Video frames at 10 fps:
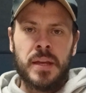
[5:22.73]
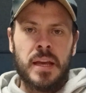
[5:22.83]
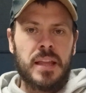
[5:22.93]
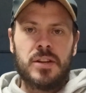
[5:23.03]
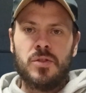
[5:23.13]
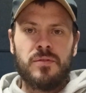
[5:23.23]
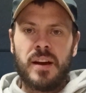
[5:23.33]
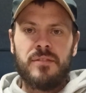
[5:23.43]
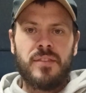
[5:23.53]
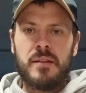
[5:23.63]
and that
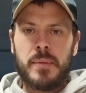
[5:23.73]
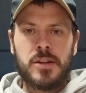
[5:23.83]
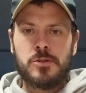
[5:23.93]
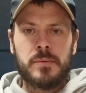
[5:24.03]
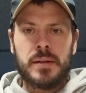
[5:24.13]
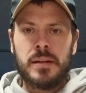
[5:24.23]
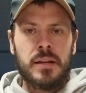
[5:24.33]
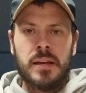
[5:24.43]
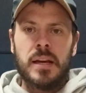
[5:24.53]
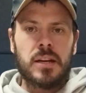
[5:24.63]
255 measurement
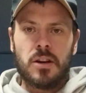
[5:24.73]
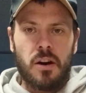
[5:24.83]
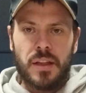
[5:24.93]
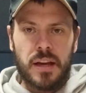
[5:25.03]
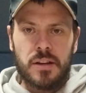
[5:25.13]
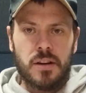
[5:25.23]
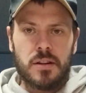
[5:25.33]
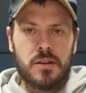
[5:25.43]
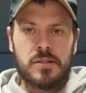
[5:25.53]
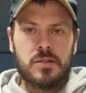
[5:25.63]
and call that
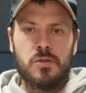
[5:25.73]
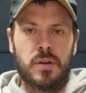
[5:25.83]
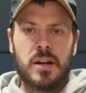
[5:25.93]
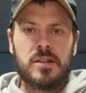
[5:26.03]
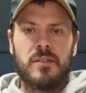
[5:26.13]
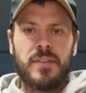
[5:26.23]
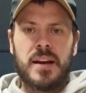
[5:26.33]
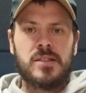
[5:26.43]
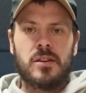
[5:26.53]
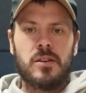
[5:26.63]
good, because who cares how
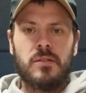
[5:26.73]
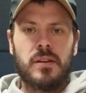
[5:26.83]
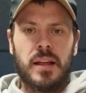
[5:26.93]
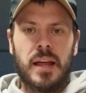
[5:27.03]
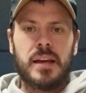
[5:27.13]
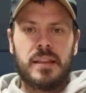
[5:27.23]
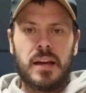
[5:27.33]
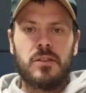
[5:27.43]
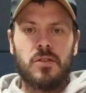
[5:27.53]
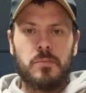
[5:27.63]
fast they're going? I like
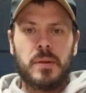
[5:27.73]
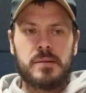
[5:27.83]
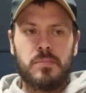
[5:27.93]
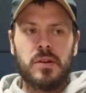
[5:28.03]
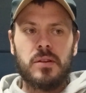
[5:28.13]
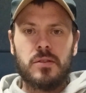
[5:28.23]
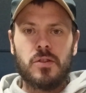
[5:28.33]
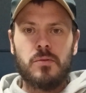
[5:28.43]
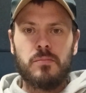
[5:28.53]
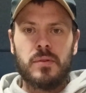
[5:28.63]
that group. That's a pretty good
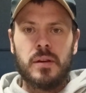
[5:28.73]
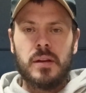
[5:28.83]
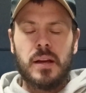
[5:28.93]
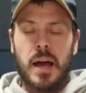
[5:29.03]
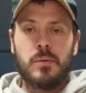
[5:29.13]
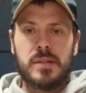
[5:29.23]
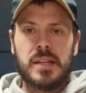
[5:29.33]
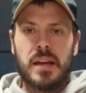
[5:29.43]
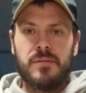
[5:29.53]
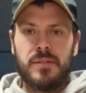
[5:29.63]
group, I would
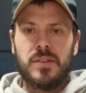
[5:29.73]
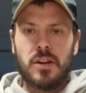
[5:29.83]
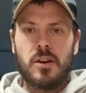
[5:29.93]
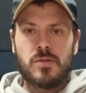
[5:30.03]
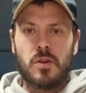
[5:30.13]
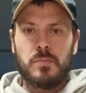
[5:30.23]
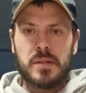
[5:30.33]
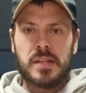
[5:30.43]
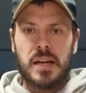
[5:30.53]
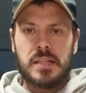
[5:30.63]
say, at 50 yards of
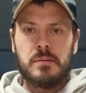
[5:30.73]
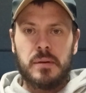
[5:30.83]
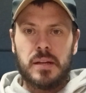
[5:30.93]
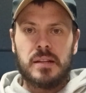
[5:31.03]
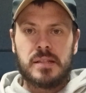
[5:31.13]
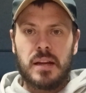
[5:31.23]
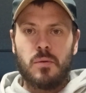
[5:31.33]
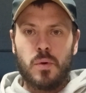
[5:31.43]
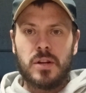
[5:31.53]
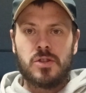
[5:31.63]
open sights to be inside
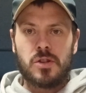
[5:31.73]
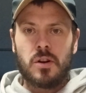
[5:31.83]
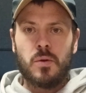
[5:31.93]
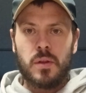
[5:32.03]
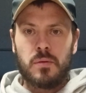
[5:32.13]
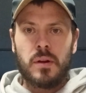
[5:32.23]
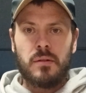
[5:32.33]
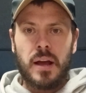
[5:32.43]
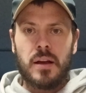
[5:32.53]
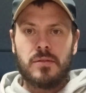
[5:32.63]
a 1-inch circle with 3
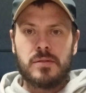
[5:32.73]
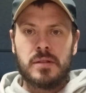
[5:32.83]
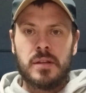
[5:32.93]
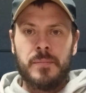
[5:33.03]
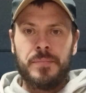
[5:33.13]
rounds.